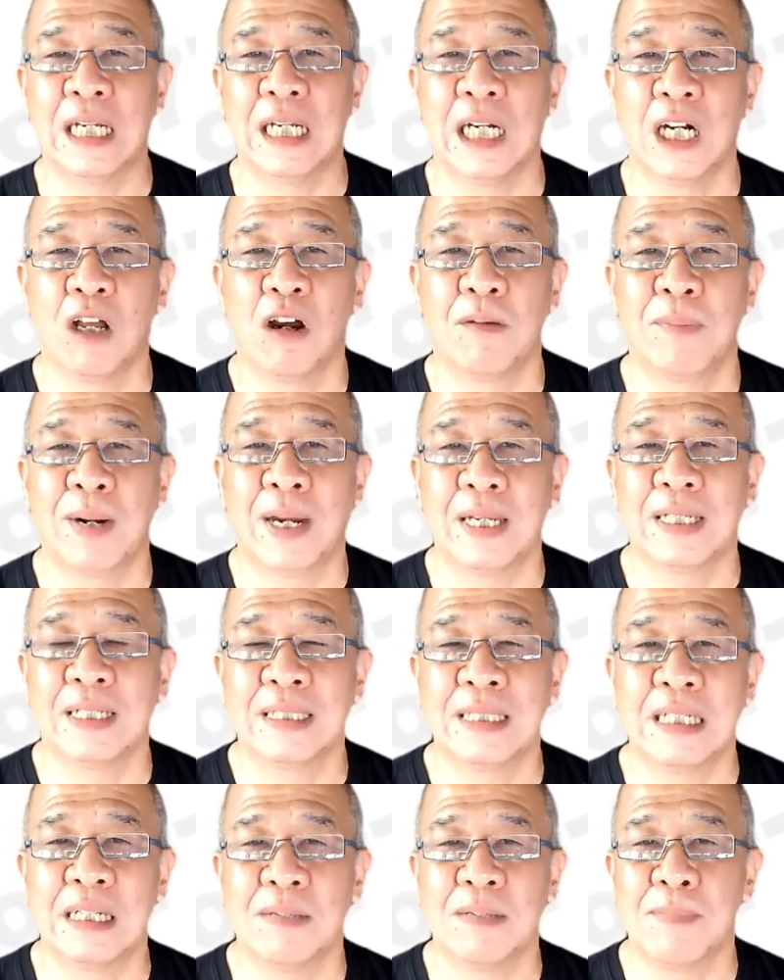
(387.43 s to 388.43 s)
a lot of
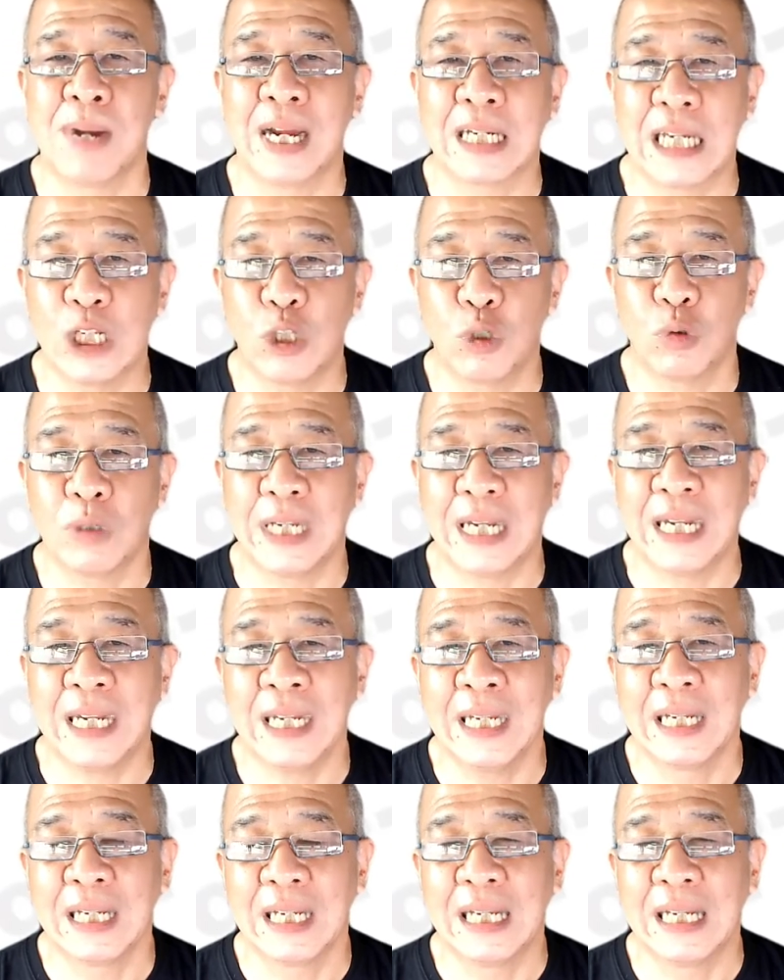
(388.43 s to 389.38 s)
buyers in the market today.